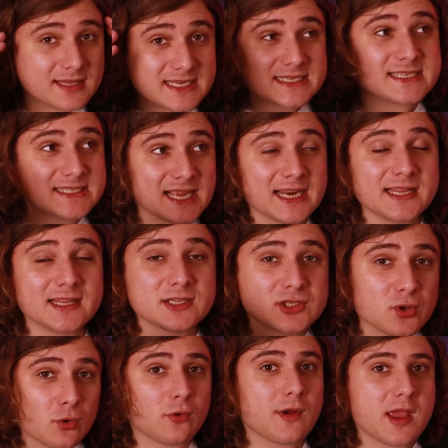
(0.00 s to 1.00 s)
this is telling the
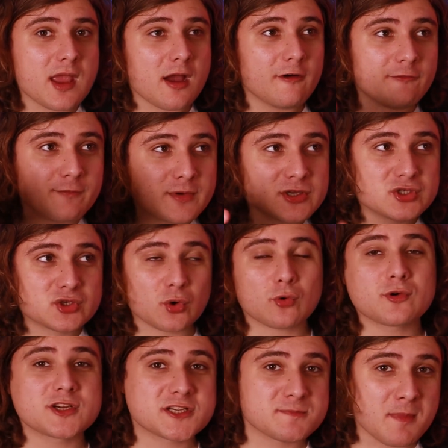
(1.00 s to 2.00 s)
story of
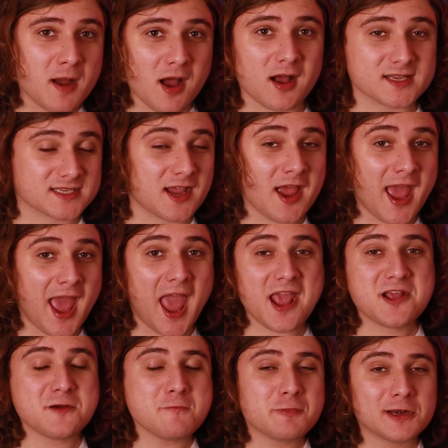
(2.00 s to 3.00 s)
Majora's Mask,
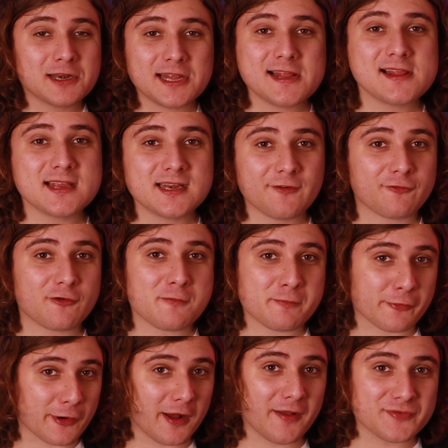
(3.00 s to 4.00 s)
a completely
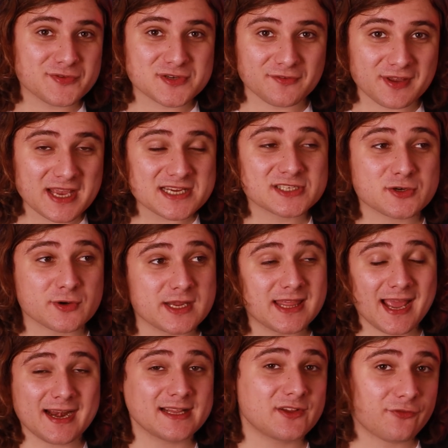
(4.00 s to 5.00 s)
different branch of
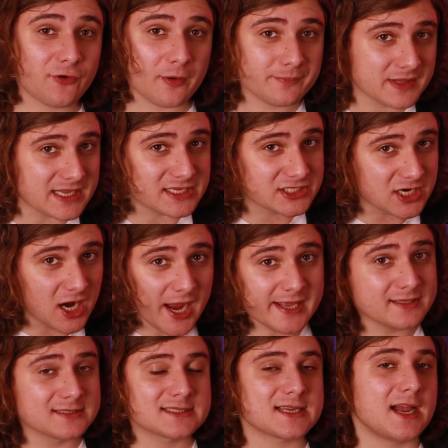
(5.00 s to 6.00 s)
history. That is from the
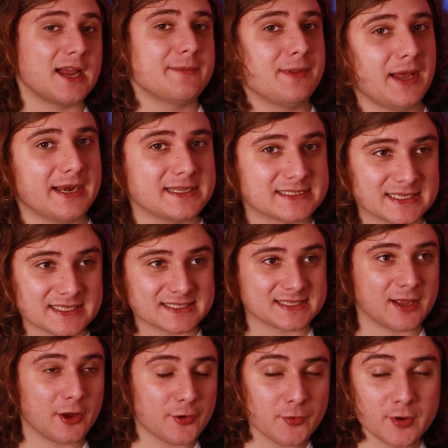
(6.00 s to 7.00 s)
child's timeline as
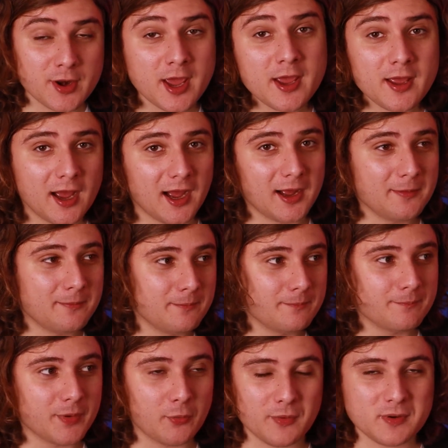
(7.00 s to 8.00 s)
it's known,
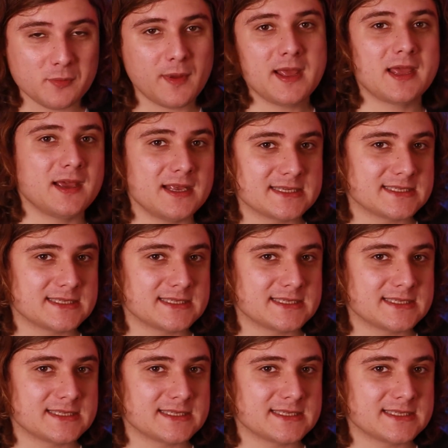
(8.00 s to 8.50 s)
but Wind Waker